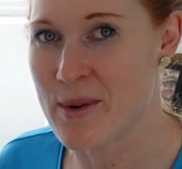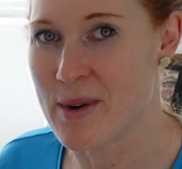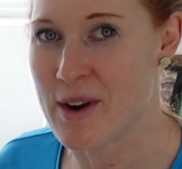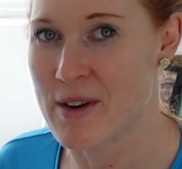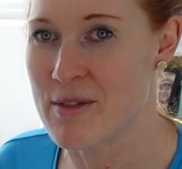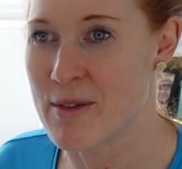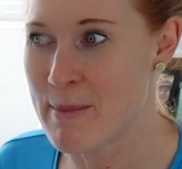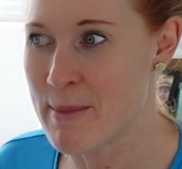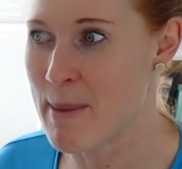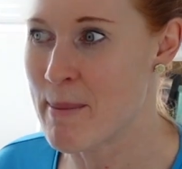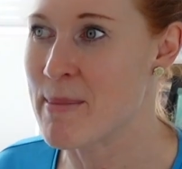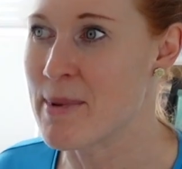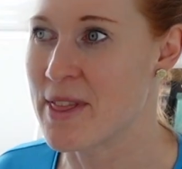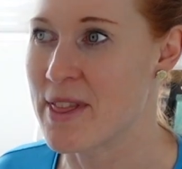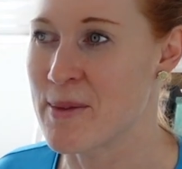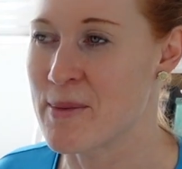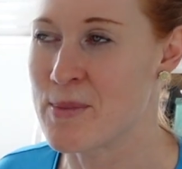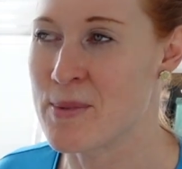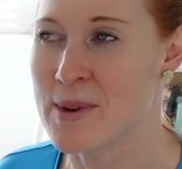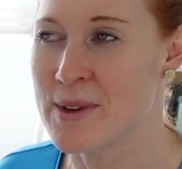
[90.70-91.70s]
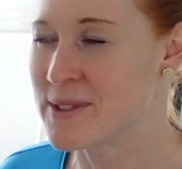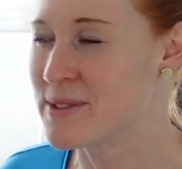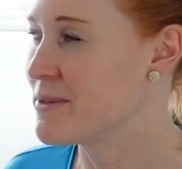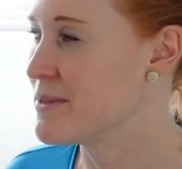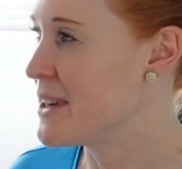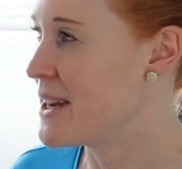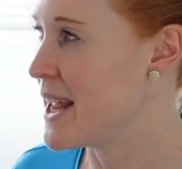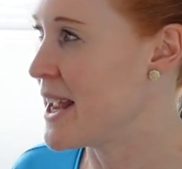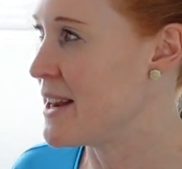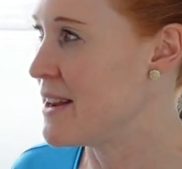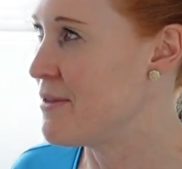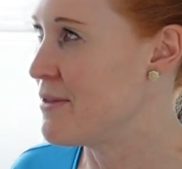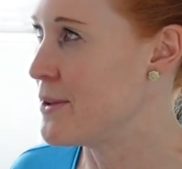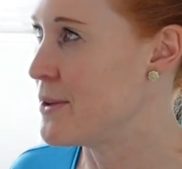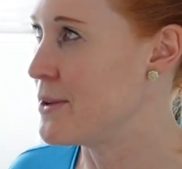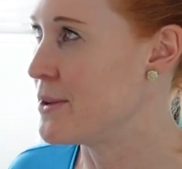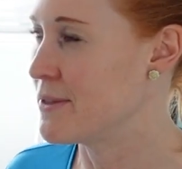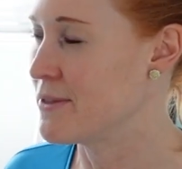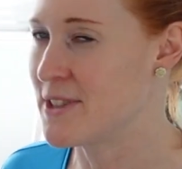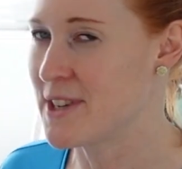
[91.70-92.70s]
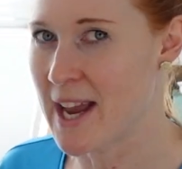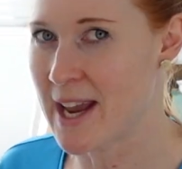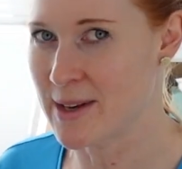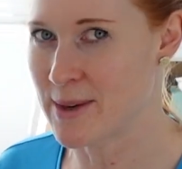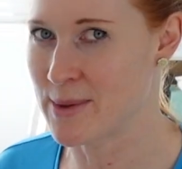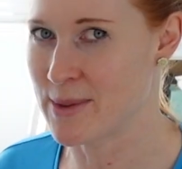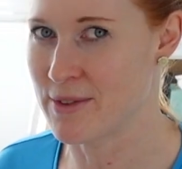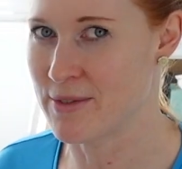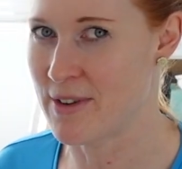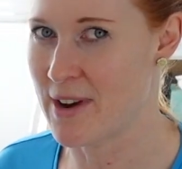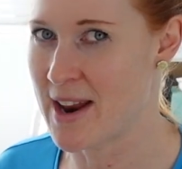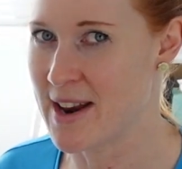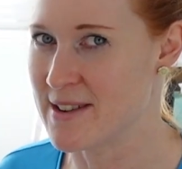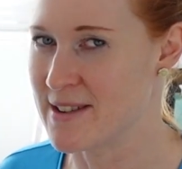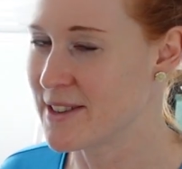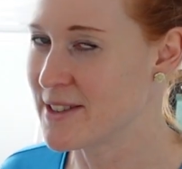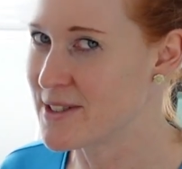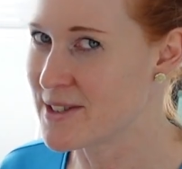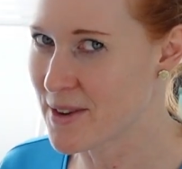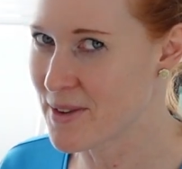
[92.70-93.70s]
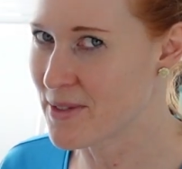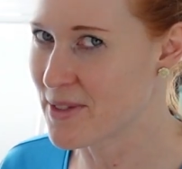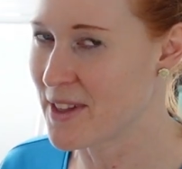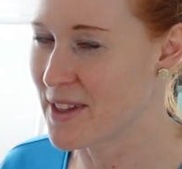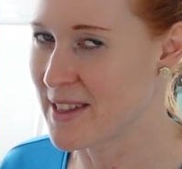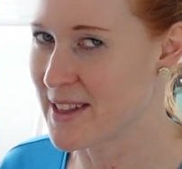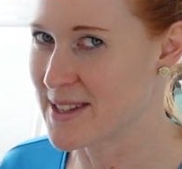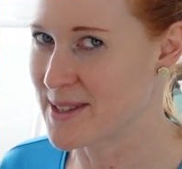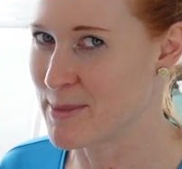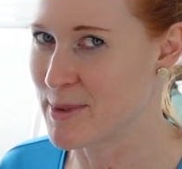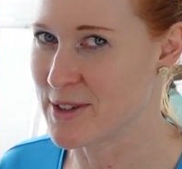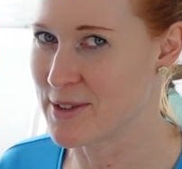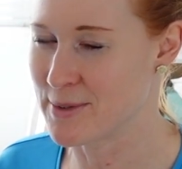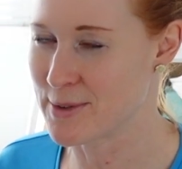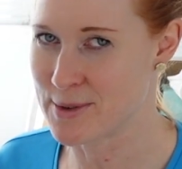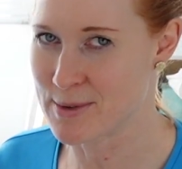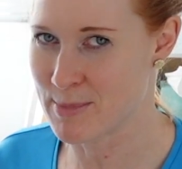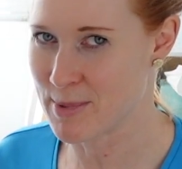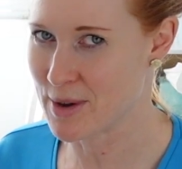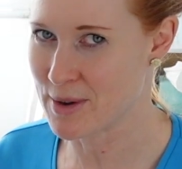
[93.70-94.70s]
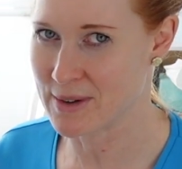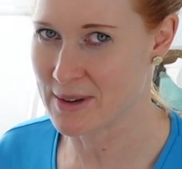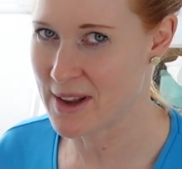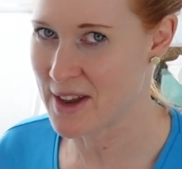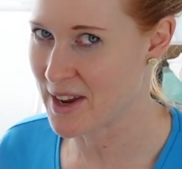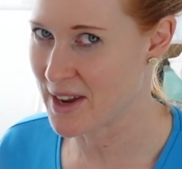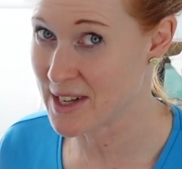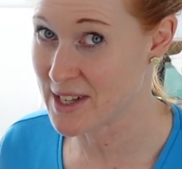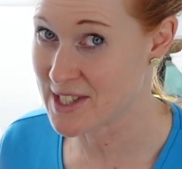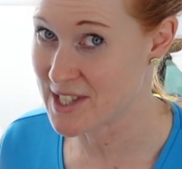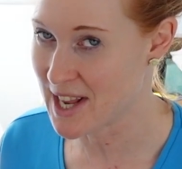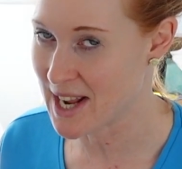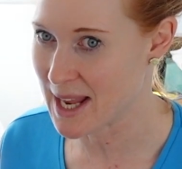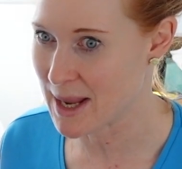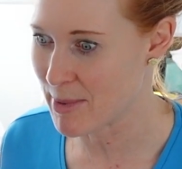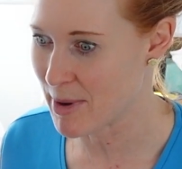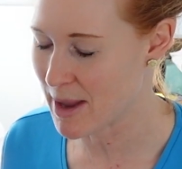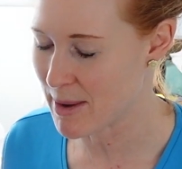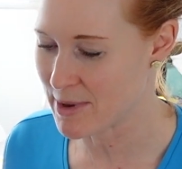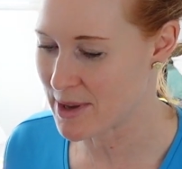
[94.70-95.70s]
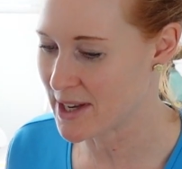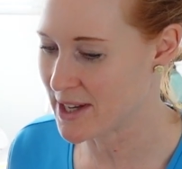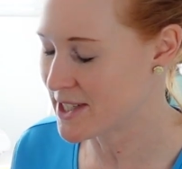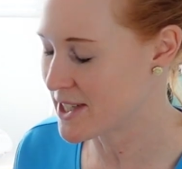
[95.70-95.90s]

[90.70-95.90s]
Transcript: and I remember there wasn't really any food. I've checked with a friend. I don't think there's much food beyond like a jelly baby at a